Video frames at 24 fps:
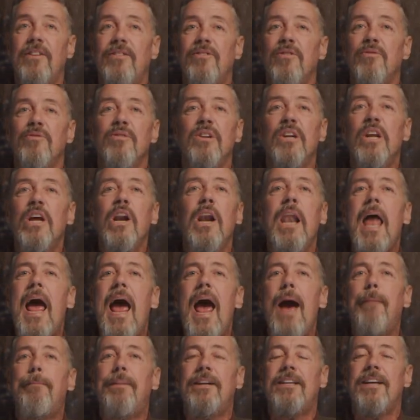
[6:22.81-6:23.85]
It's those little
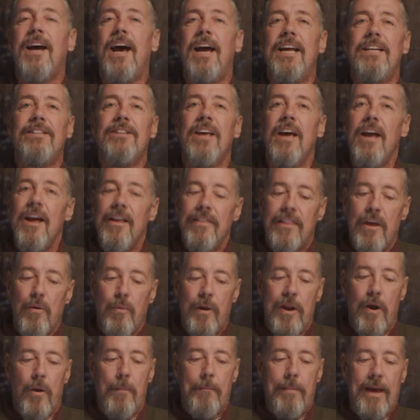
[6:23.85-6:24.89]
appetites that
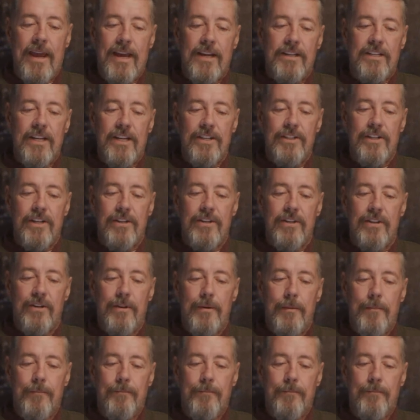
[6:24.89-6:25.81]
we don't pay attention to.